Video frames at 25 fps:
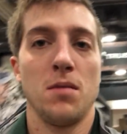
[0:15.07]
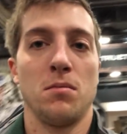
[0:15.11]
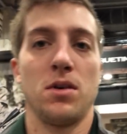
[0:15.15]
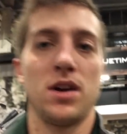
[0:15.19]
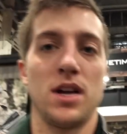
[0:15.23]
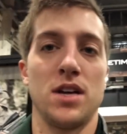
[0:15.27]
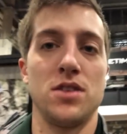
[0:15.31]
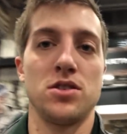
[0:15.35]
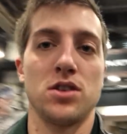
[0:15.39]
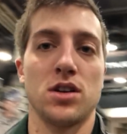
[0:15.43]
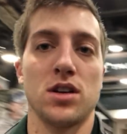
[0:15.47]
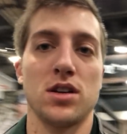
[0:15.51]

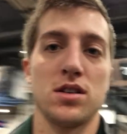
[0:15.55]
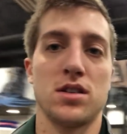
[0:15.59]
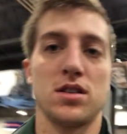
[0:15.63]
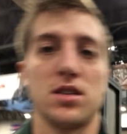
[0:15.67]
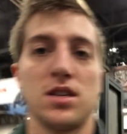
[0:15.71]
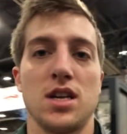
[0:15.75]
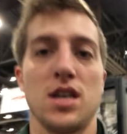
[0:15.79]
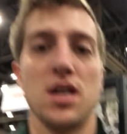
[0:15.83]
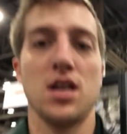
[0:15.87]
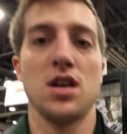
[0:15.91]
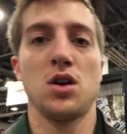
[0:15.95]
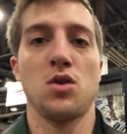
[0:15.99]
But as you can
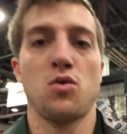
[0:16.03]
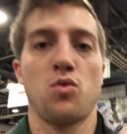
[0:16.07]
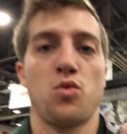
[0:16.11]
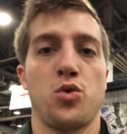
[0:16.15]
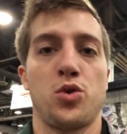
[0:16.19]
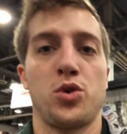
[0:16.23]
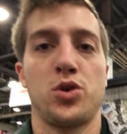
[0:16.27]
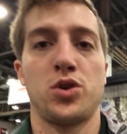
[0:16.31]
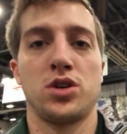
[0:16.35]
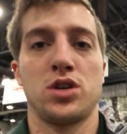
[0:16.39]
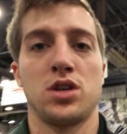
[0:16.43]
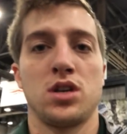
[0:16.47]
see,
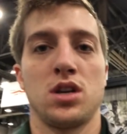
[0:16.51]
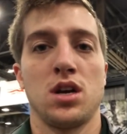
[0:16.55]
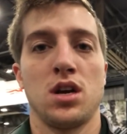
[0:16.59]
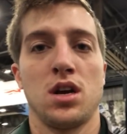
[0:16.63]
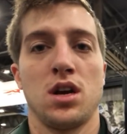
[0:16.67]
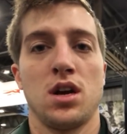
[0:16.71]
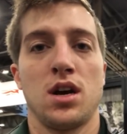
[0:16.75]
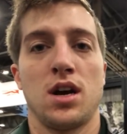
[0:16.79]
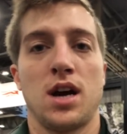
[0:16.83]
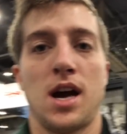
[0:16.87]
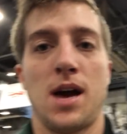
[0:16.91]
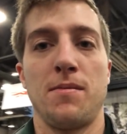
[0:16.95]

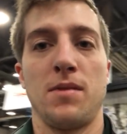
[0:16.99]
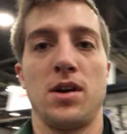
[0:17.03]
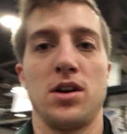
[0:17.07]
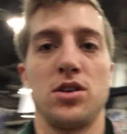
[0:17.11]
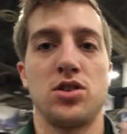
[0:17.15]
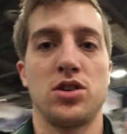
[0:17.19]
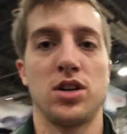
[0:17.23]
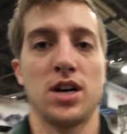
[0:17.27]
I'm at